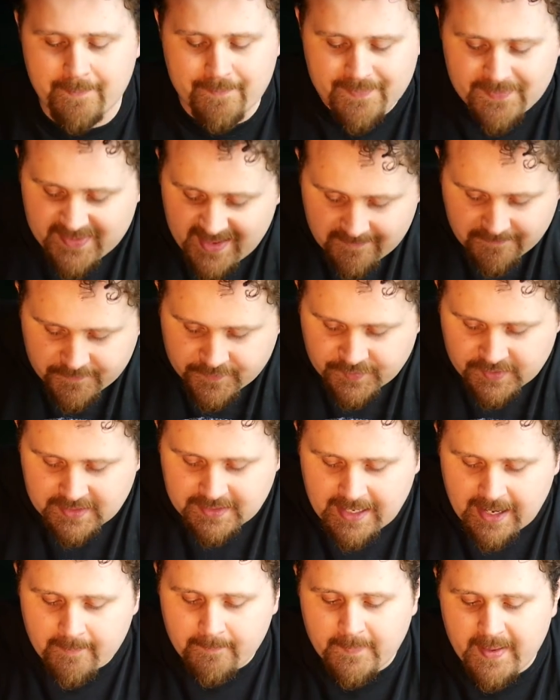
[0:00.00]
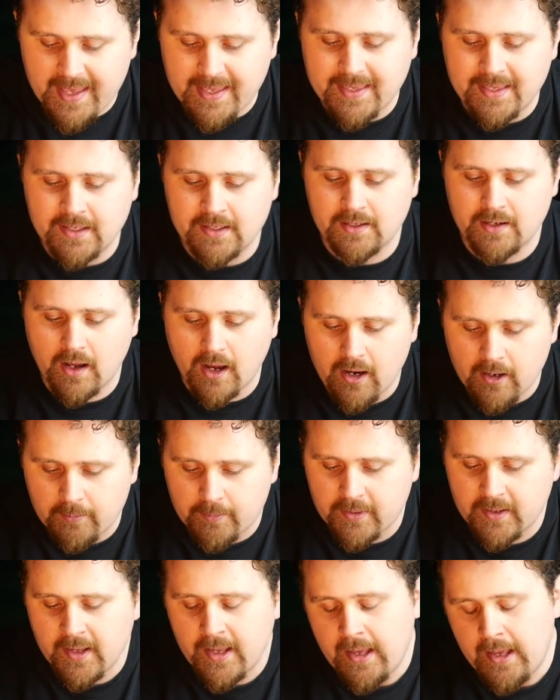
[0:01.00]
definitely not making it
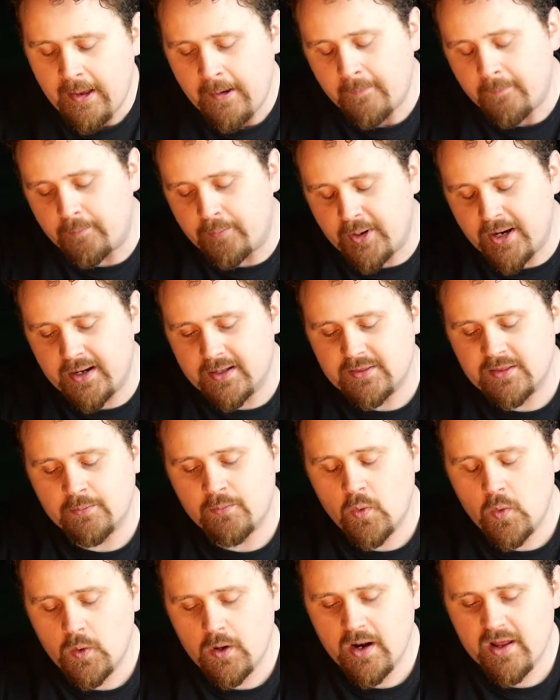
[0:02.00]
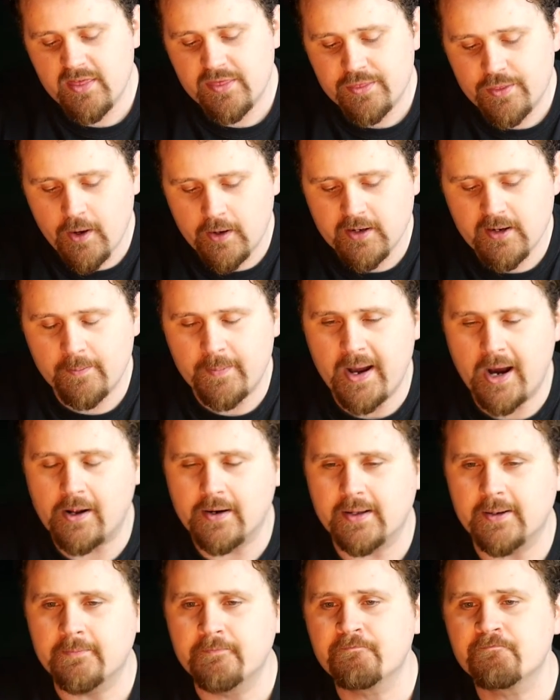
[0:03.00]
up. But the more I thought about
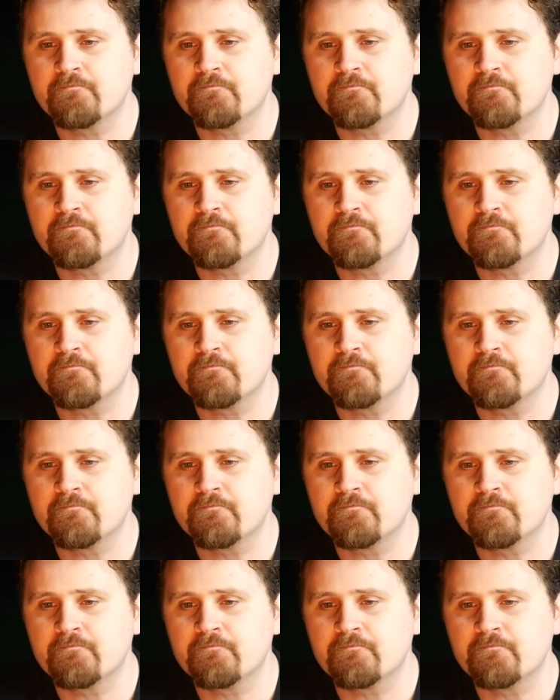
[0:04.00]
it,